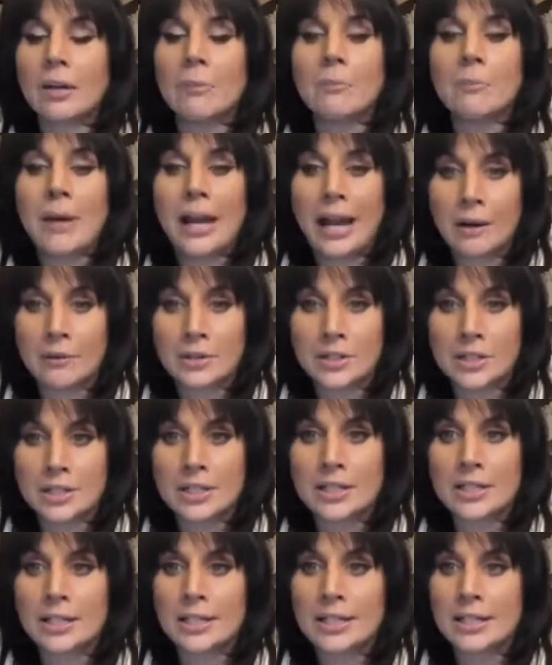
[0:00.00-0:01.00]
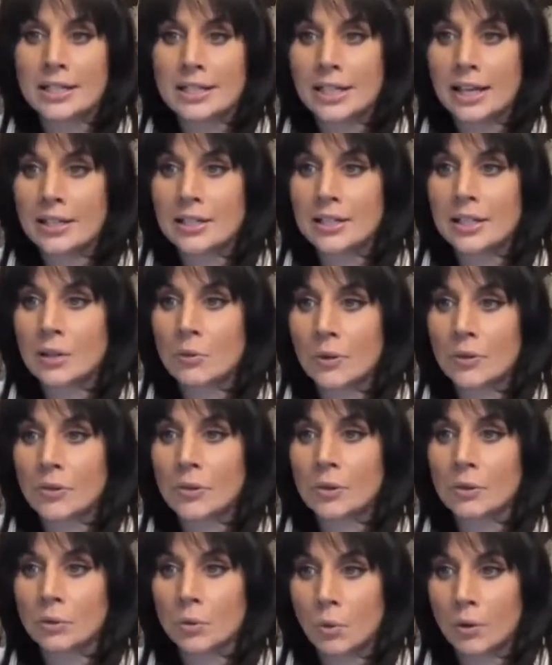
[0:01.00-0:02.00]
comparison to contending
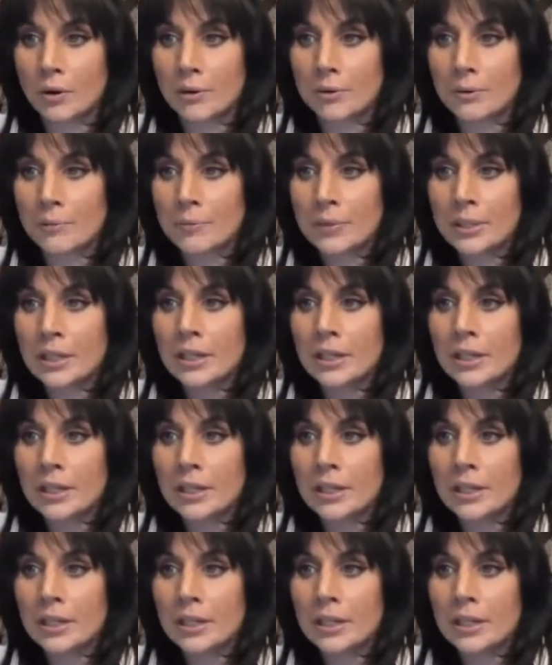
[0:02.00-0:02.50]
with the Lord.